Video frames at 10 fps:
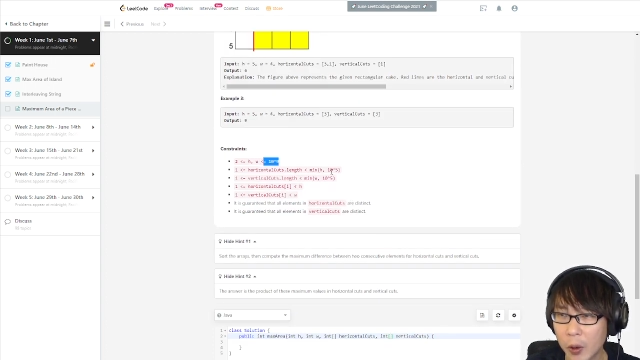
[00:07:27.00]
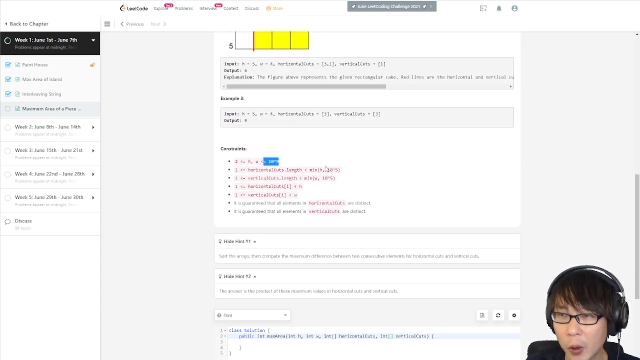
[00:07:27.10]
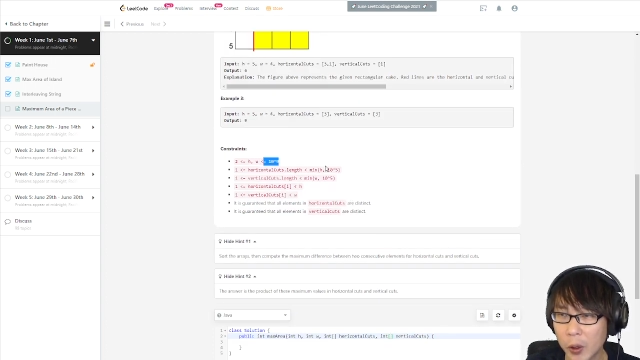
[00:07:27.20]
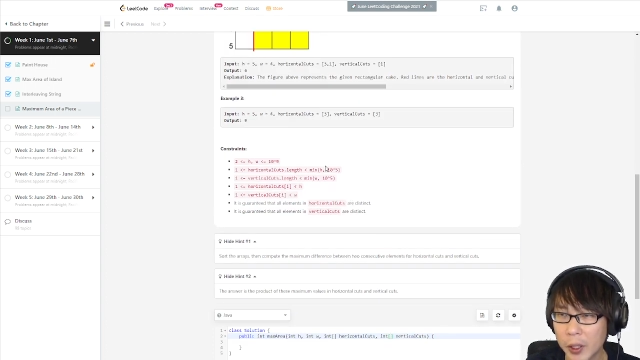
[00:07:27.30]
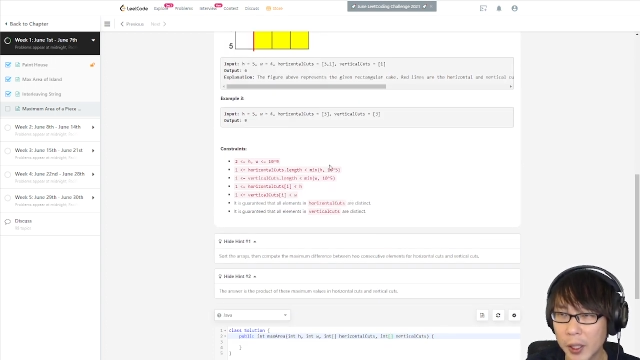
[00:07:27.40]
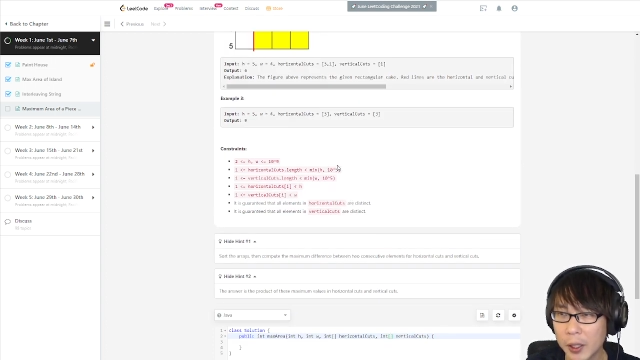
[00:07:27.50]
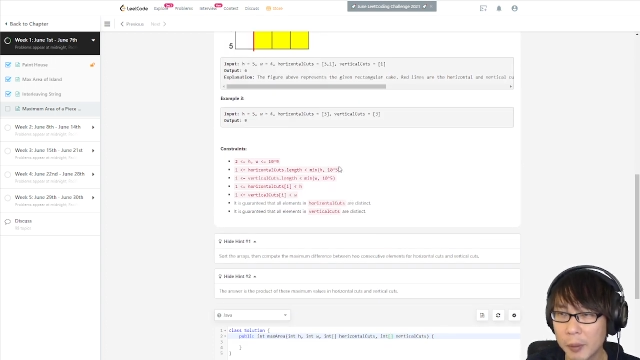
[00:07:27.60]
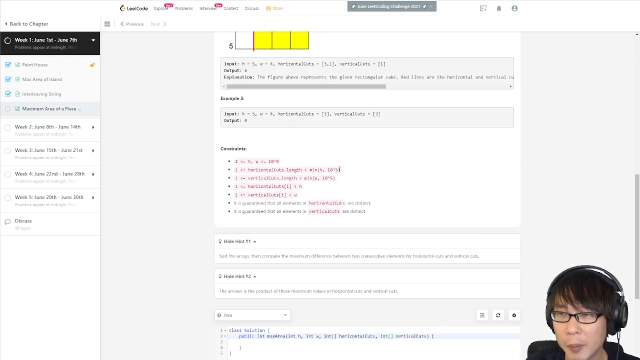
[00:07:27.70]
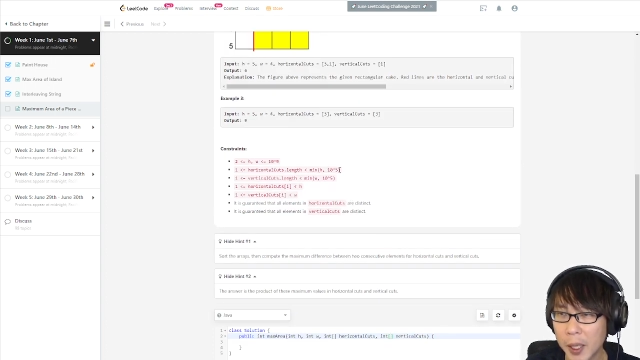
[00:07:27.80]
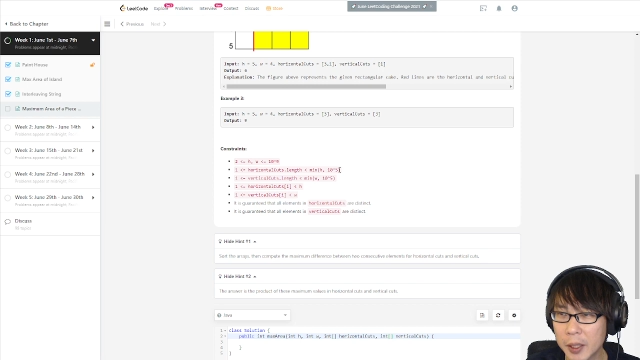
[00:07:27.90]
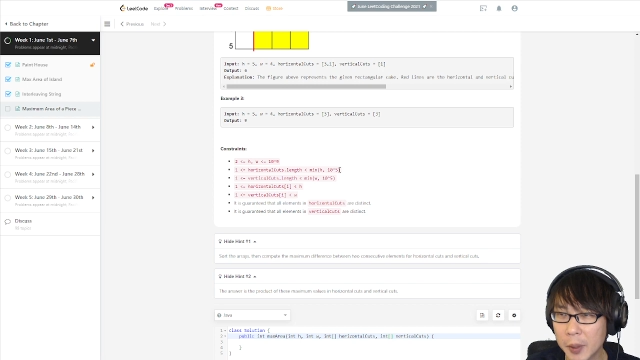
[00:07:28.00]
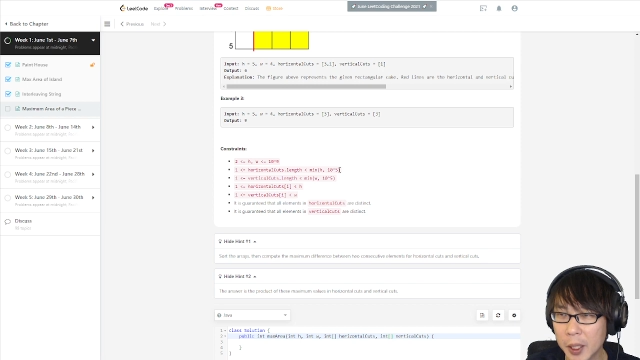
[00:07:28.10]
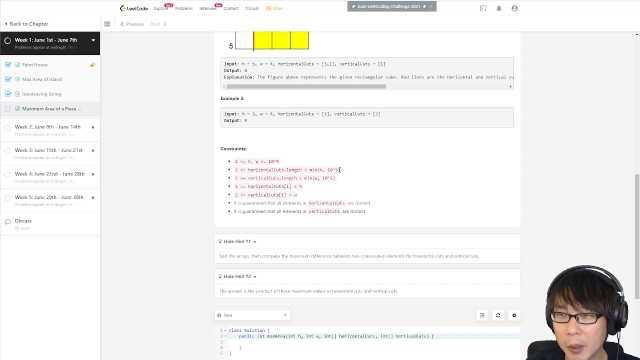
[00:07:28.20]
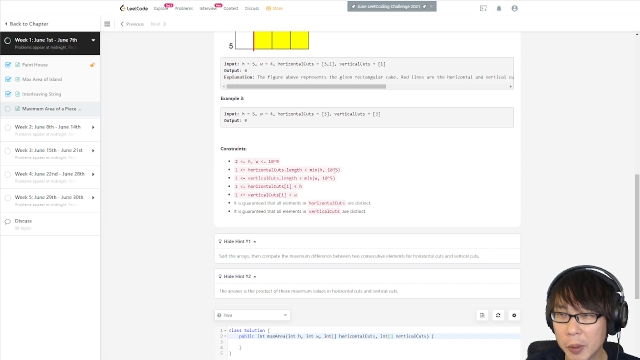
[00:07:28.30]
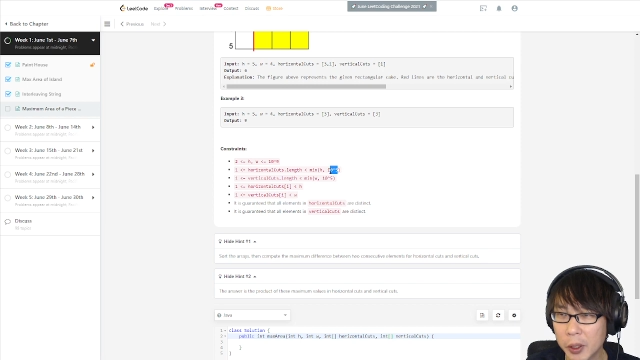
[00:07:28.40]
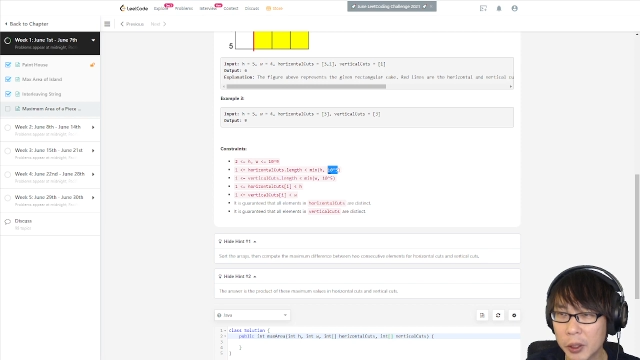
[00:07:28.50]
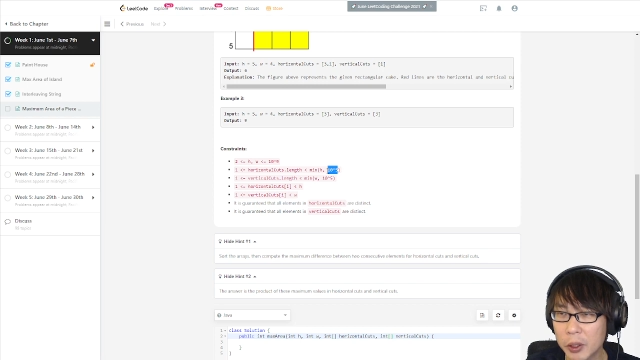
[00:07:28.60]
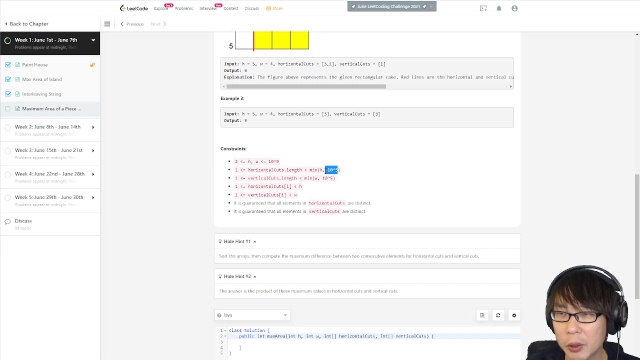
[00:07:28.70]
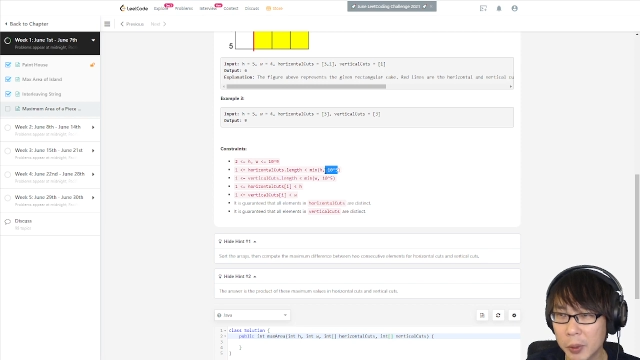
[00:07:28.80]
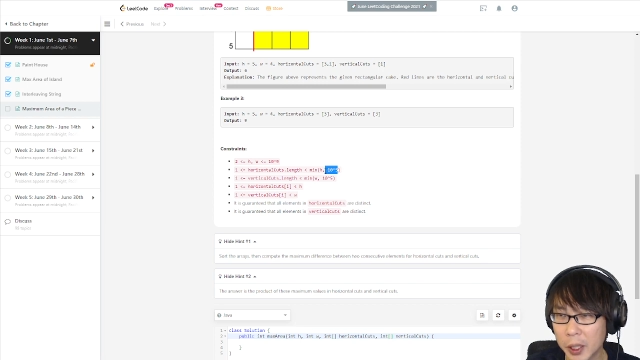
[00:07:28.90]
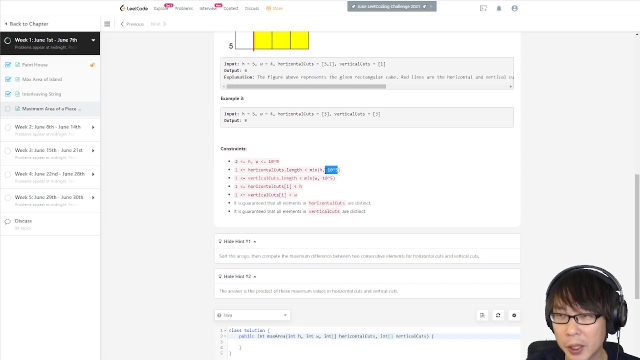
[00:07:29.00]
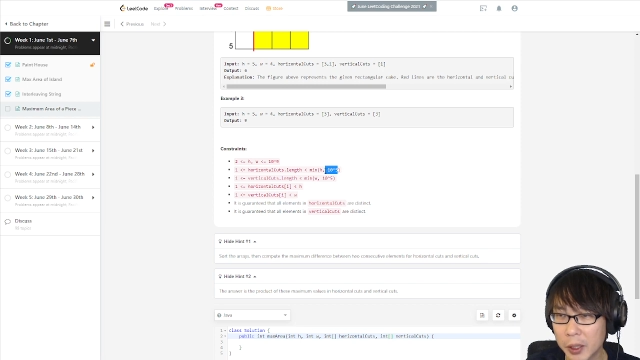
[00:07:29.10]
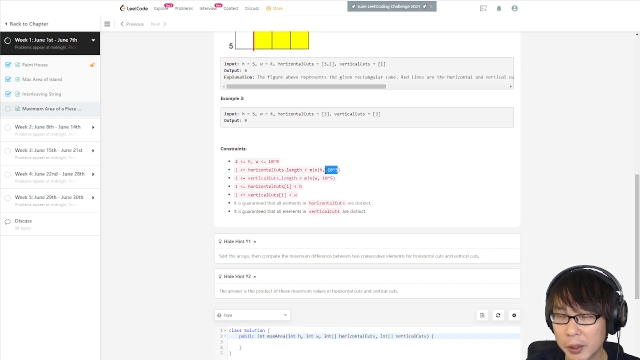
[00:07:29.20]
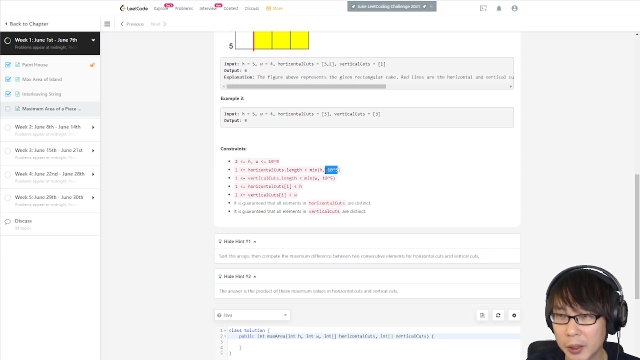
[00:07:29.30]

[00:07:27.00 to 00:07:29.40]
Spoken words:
Or the maximum number is too big.